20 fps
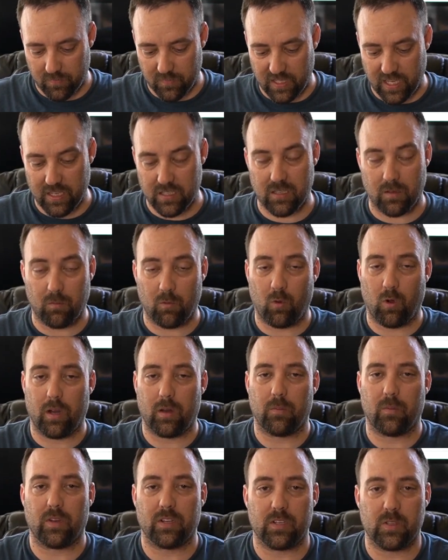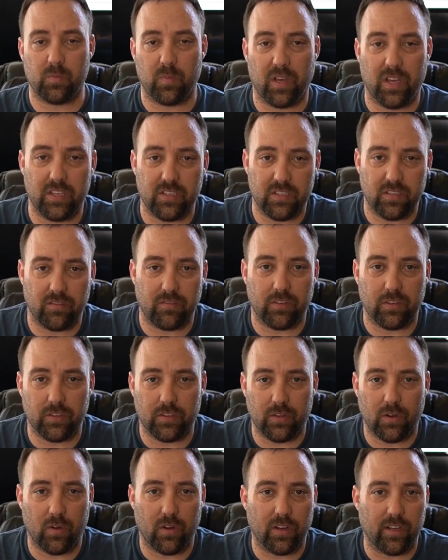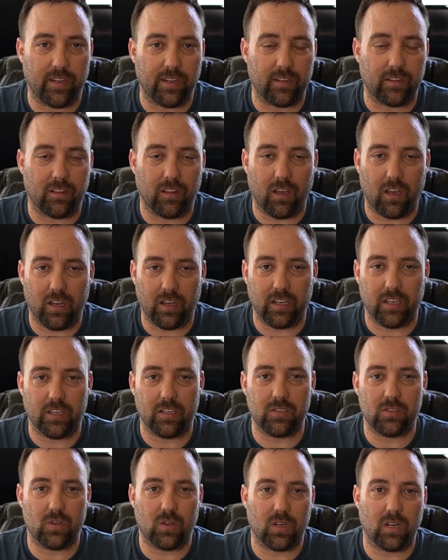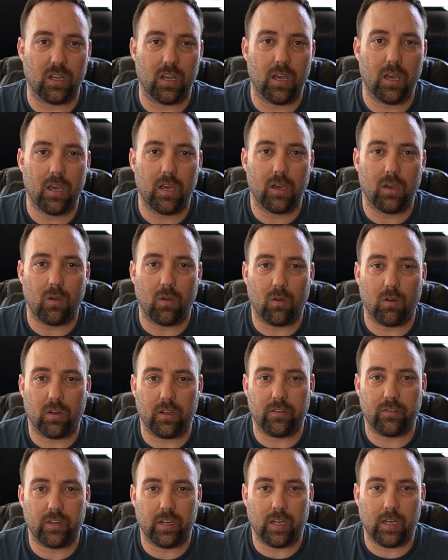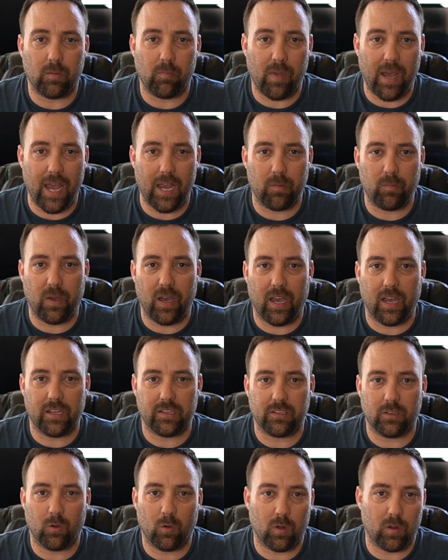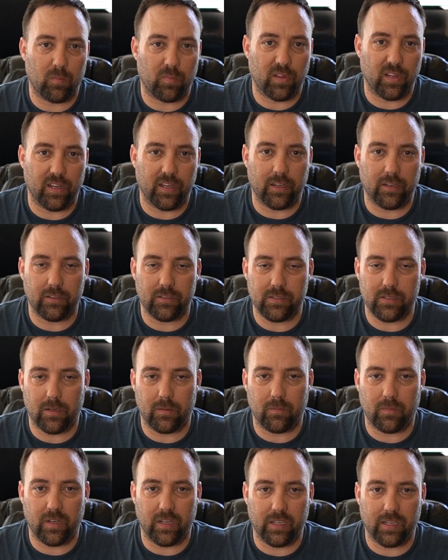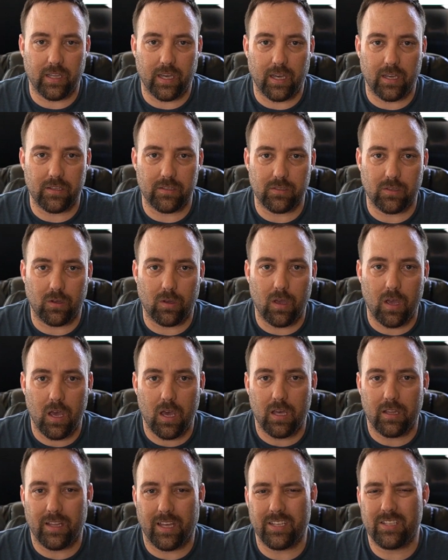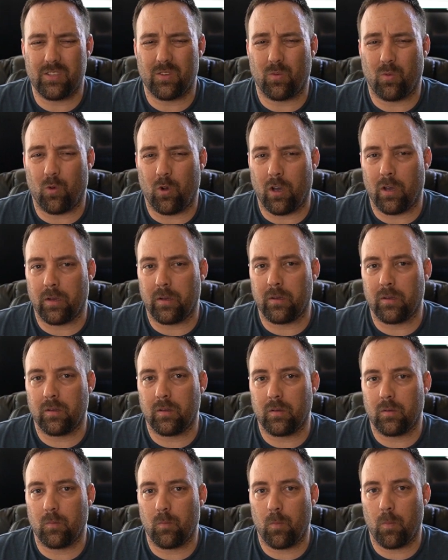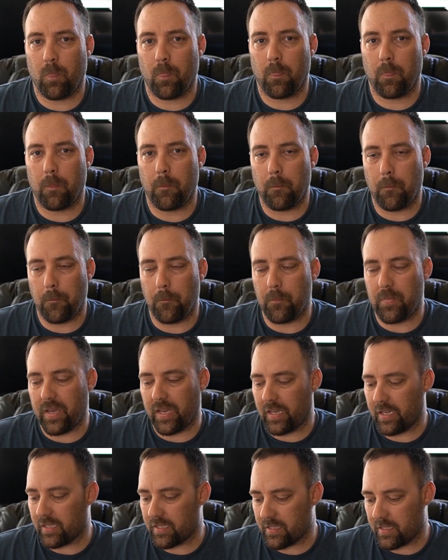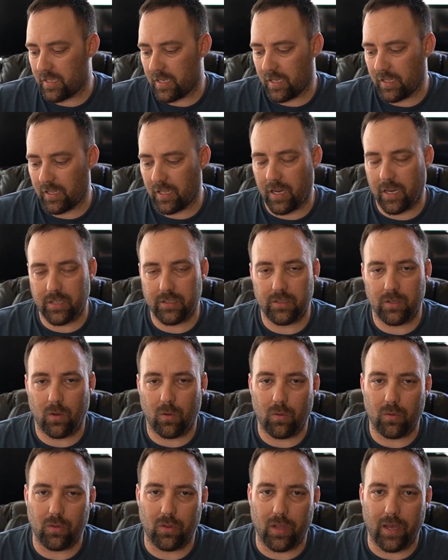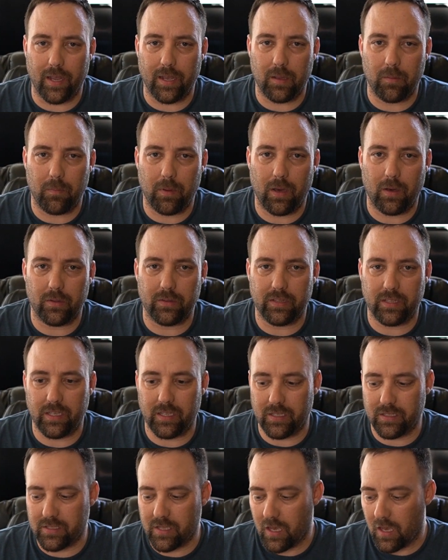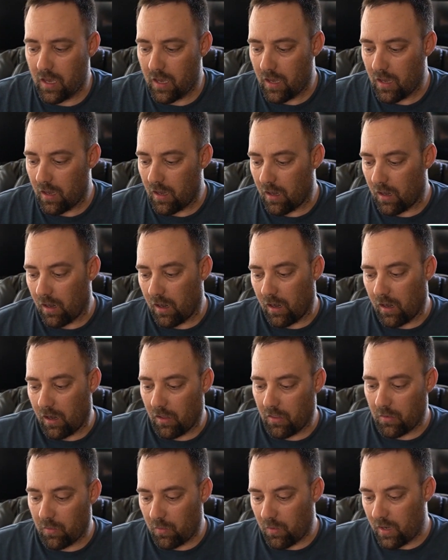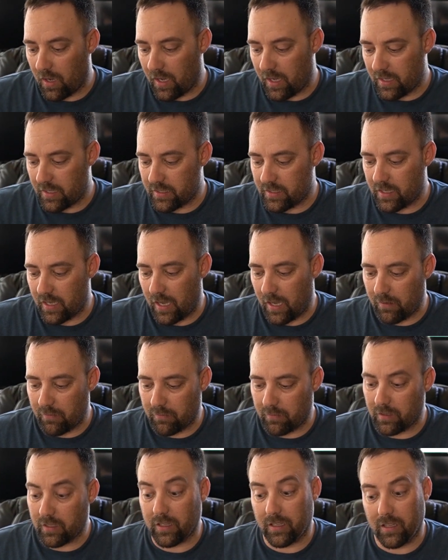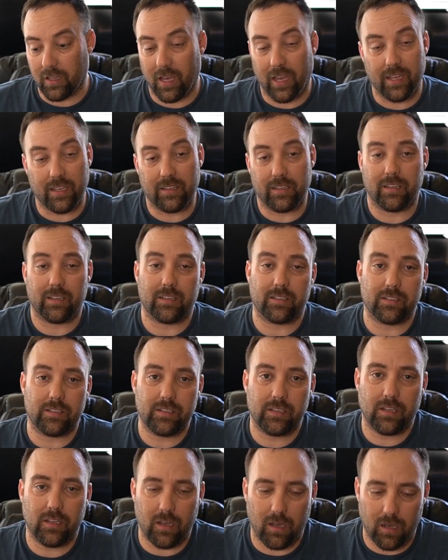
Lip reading: Takes up quite a bit of space if you're throwing it in luggage or even in a backpack to go on a plane or something like that. So that's the one biggest thing that I don't like about these. Otherwise, I really like these.